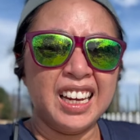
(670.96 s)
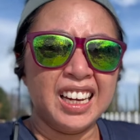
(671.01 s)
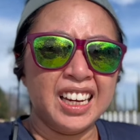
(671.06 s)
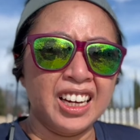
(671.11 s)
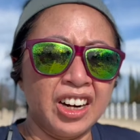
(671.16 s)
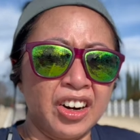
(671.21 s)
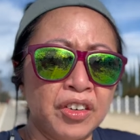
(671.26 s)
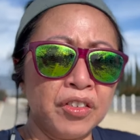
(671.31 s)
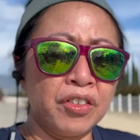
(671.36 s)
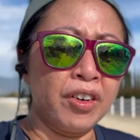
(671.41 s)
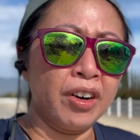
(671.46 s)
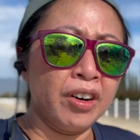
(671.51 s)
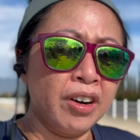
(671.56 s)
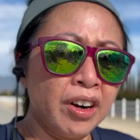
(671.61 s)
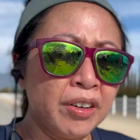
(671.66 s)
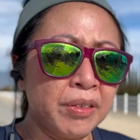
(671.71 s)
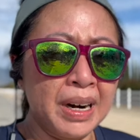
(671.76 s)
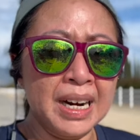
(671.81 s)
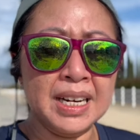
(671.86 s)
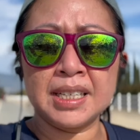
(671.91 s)
you know, for
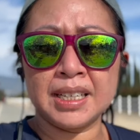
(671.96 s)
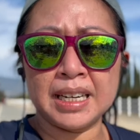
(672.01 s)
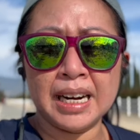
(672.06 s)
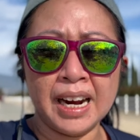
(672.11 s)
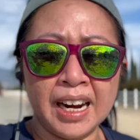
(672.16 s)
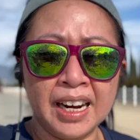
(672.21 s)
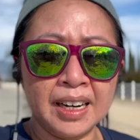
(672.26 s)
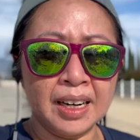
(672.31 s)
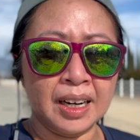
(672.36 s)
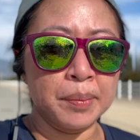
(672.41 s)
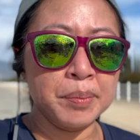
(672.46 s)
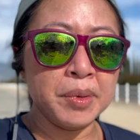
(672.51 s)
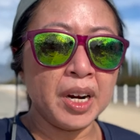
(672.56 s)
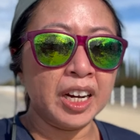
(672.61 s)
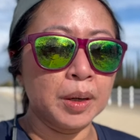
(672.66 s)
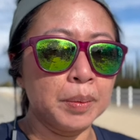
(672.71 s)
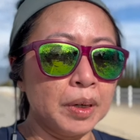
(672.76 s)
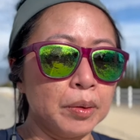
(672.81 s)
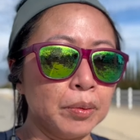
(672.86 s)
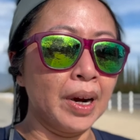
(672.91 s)
race day, I'm not
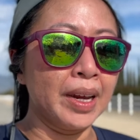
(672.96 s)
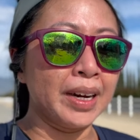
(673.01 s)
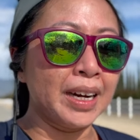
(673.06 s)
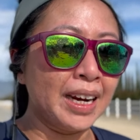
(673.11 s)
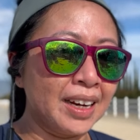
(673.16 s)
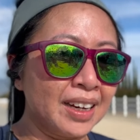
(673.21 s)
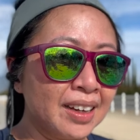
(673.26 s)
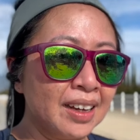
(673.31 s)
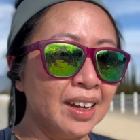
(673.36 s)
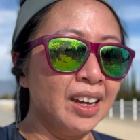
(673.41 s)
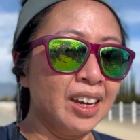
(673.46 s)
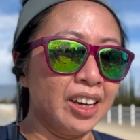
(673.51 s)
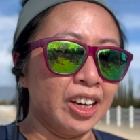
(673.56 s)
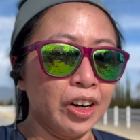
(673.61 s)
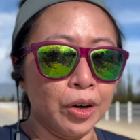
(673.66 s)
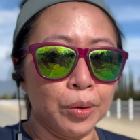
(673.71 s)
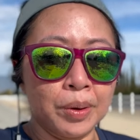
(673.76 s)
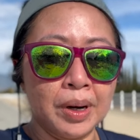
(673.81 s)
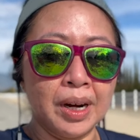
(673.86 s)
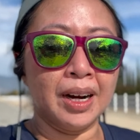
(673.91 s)
going to be running, you
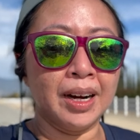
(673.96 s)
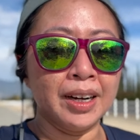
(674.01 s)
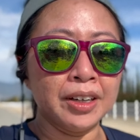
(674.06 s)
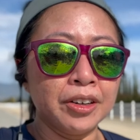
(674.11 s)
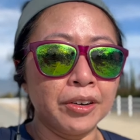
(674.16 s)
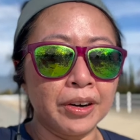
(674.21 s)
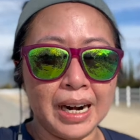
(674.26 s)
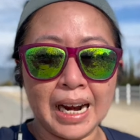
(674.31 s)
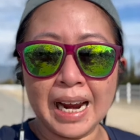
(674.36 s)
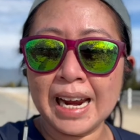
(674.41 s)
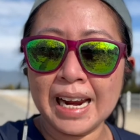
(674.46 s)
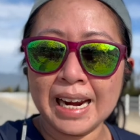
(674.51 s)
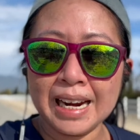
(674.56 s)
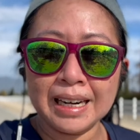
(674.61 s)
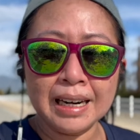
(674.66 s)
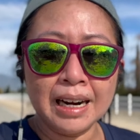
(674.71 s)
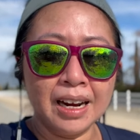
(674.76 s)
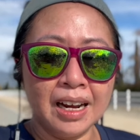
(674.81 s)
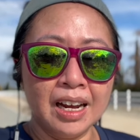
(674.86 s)
know, under eight.